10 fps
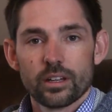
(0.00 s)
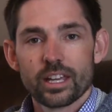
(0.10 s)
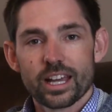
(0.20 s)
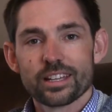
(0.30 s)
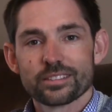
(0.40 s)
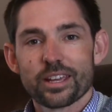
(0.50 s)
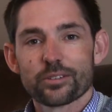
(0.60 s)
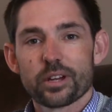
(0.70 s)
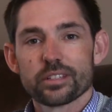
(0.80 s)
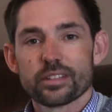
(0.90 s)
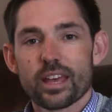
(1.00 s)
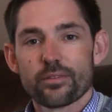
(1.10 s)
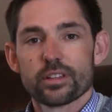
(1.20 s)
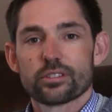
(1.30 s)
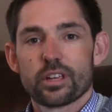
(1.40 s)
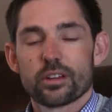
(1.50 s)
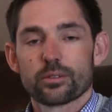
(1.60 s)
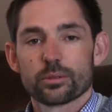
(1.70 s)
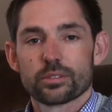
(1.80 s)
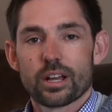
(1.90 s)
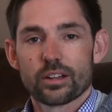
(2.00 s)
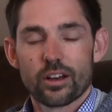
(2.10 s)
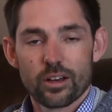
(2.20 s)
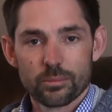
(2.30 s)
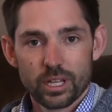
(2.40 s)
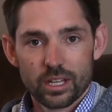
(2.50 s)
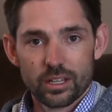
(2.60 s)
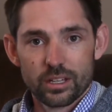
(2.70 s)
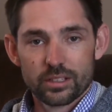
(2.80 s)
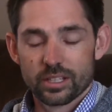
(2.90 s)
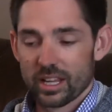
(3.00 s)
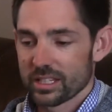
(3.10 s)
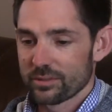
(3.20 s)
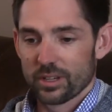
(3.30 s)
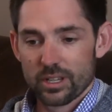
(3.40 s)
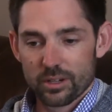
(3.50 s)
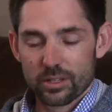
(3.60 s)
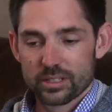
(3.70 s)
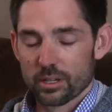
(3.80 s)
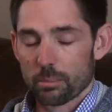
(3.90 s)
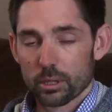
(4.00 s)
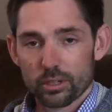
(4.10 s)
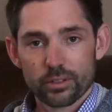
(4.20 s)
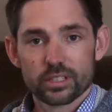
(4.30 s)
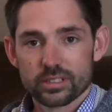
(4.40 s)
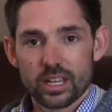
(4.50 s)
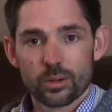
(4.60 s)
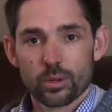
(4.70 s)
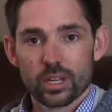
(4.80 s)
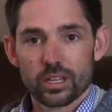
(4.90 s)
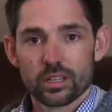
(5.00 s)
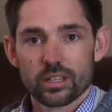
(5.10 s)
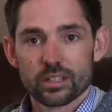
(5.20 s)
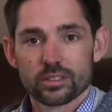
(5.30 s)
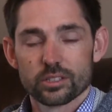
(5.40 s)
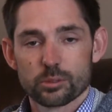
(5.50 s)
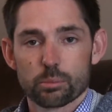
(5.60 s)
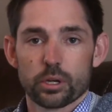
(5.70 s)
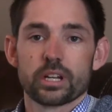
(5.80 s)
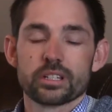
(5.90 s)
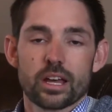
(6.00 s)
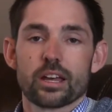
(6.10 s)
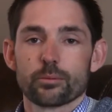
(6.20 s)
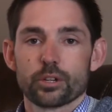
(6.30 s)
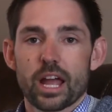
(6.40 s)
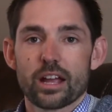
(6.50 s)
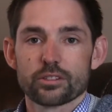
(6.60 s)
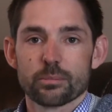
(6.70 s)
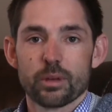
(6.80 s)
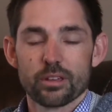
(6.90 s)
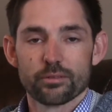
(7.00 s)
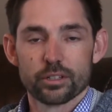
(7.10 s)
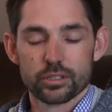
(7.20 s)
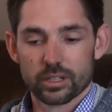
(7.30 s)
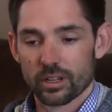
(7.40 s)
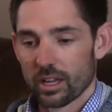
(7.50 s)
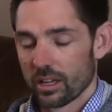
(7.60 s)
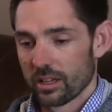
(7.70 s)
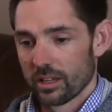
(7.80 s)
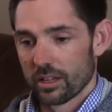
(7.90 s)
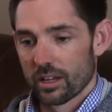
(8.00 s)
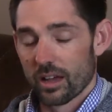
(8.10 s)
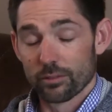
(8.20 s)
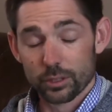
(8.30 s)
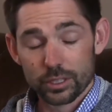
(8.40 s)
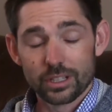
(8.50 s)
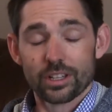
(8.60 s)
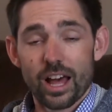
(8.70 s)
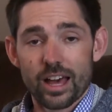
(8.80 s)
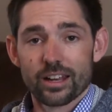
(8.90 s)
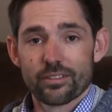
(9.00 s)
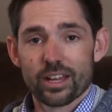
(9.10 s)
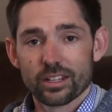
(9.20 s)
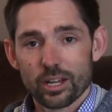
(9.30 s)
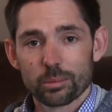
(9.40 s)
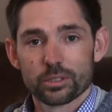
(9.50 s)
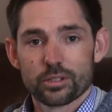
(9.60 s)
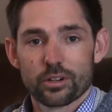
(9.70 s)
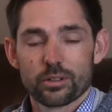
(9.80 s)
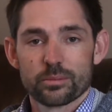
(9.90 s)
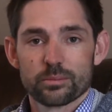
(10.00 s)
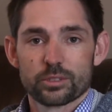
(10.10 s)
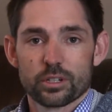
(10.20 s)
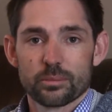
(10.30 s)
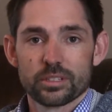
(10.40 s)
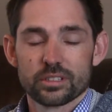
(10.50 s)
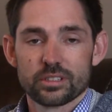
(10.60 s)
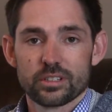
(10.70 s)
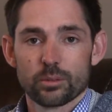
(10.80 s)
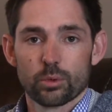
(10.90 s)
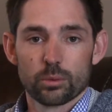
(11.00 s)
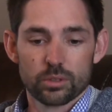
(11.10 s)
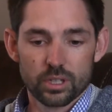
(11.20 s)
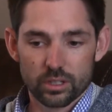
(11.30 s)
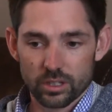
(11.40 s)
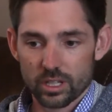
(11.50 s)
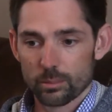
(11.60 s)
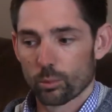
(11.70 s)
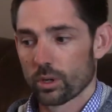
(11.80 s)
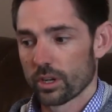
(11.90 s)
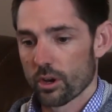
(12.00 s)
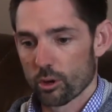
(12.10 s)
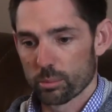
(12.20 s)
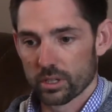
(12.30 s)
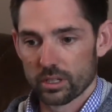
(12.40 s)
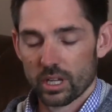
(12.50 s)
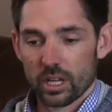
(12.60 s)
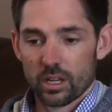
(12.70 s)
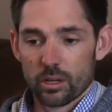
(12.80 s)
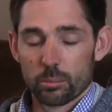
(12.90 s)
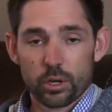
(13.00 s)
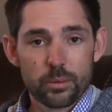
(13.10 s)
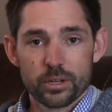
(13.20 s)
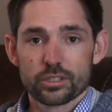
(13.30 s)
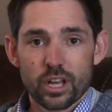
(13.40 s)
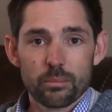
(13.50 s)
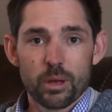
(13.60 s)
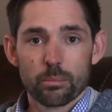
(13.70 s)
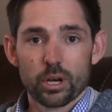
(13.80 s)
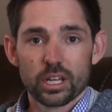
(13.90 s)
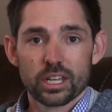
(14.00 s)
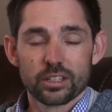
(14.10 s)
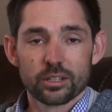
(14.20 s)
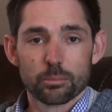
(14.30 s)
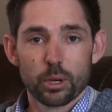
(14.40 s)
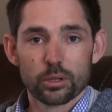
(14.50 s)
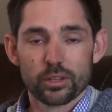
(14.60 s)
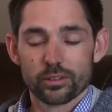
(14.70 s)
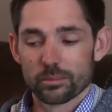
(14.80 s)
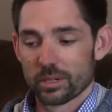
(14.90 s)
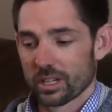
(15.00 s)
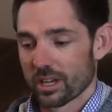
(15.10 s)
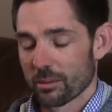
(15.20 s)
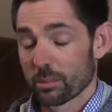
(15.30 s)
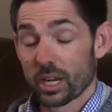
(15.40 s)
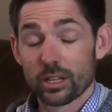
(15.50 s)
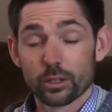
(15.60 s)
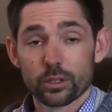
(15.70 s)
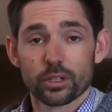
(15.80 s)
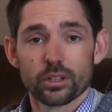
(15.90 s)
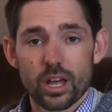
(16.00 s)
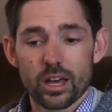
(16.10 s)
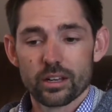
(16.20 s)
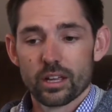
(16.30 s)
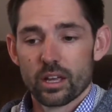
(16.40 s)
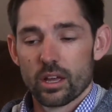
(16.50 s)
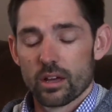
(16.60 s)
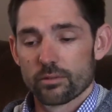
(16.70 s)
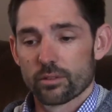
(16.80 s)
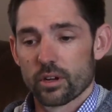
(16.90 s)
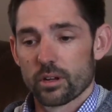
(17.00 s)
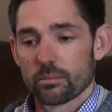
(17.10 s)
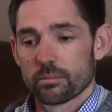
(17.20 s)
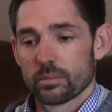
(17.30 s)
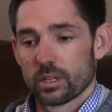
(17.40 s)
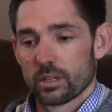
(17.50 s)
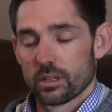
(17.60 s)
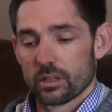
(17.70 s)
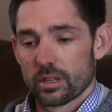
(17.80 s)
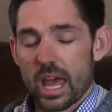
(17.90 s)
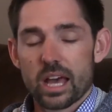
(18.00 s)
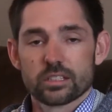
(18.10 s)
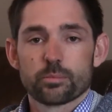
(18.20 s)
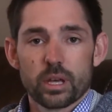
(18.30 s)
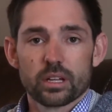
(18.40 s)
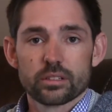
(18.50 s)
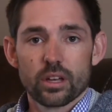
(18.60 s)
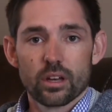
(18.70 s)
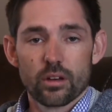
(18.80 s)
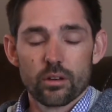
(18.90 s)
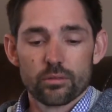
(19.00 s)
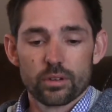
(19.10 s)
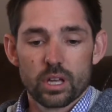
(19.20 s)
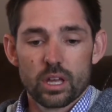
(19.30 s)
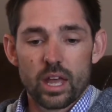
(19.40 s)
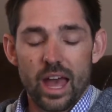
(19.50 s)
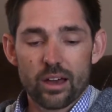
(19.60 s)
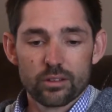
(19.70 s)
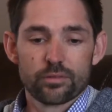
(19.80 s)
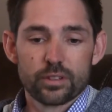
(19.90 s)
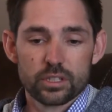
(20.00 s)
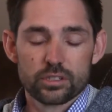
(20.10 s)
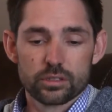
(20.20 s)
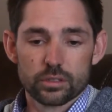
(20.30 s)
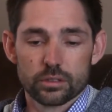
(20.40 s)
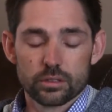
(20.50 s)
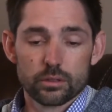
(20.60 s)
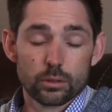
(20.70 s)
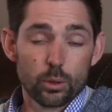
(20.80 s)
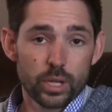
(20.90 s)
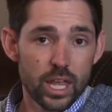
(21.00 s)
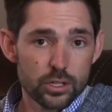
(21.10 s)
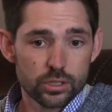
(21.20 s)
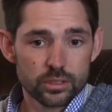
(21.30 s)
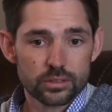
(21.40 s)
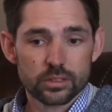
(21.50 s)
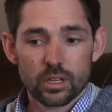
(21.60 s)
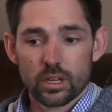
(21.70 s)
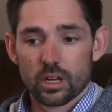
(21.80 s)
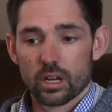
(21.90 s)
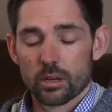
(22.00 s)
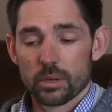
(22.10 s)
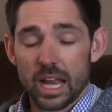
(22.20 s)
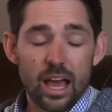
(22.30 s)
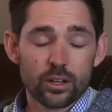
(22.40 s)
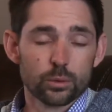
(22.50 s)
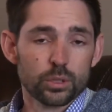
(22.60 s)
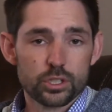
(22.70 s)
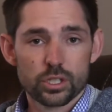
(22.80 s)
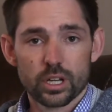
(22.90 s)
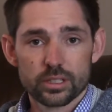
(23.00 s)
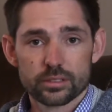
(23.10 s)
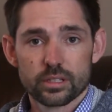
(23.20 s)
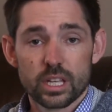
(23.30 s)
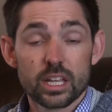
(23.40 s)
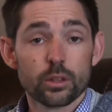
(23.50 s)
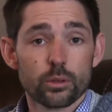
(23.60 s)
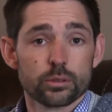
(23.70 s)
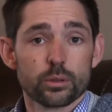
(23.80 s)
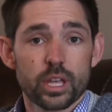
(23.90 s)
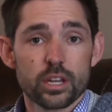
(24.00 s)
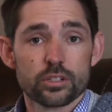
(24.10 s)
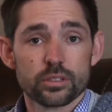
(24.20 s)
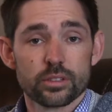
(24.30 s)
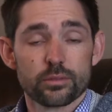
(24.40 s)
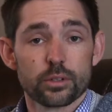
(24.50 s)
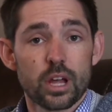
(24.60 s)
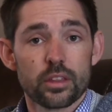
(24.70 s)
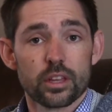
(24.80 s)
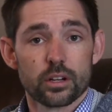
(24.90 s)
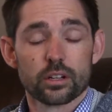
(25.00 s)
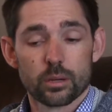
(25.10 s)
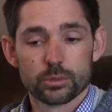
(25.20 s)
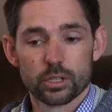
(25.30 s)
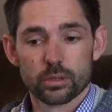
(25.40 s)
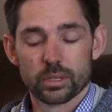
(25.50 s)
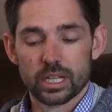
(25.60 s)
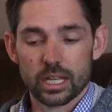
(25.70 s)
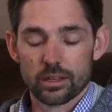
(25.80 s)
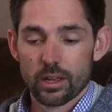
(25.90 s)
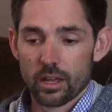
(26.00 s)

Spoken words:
Hey guys, Dan Rice, FHTOutdoors.com. Today's video, it's a perfect segue into springtime reaction bait fishing. I've learned a lot. I've had a couple of tournaments this year, one with the club, one open. Pretty much got my butt kicked in both of them. But I learned a lot from the aspect of how to fish certain locations and how to adjust in those locations if they're not there come tournament day.